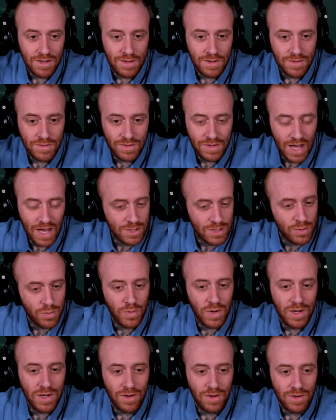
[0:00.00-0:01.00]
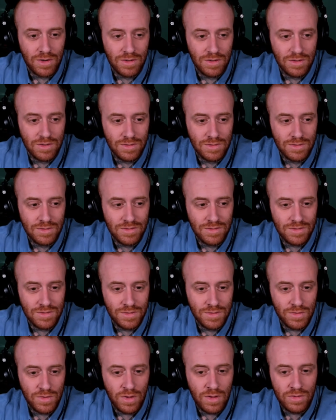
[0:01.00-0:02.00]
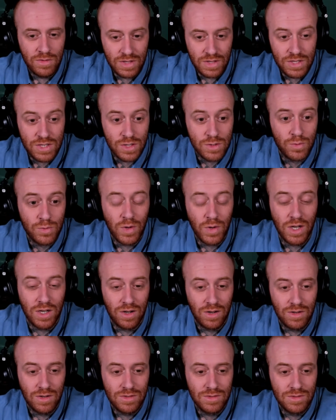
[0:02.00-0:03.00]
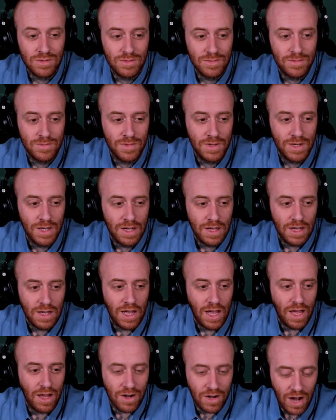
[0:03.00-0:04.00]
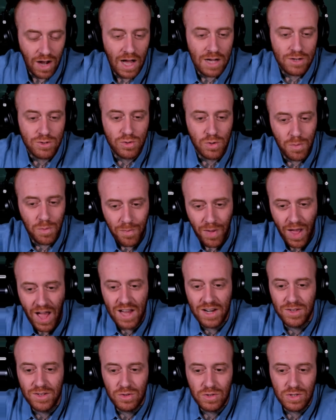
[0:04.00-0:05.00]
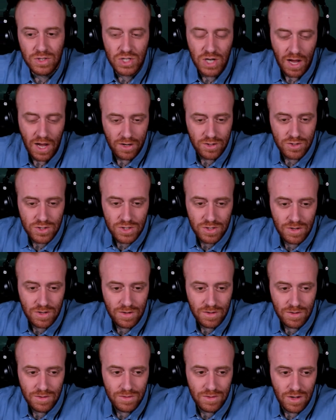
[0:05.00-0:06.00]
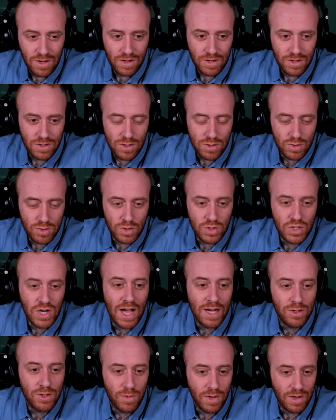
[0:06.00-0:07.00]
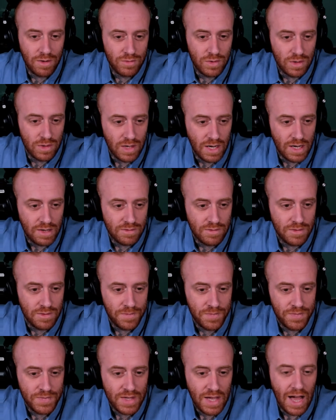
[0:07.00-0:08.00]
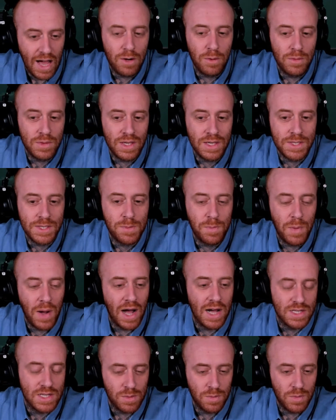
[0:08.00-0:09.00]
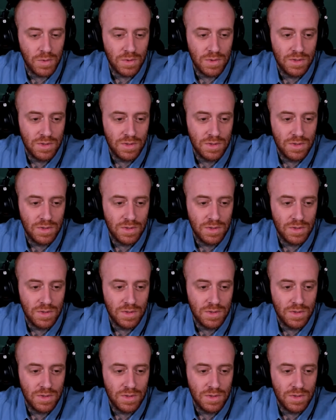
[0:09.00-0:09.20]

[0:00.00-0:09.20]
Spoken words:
that's real. This is real. And not dramatically changed the trajectory of their life. I don't think it's possible.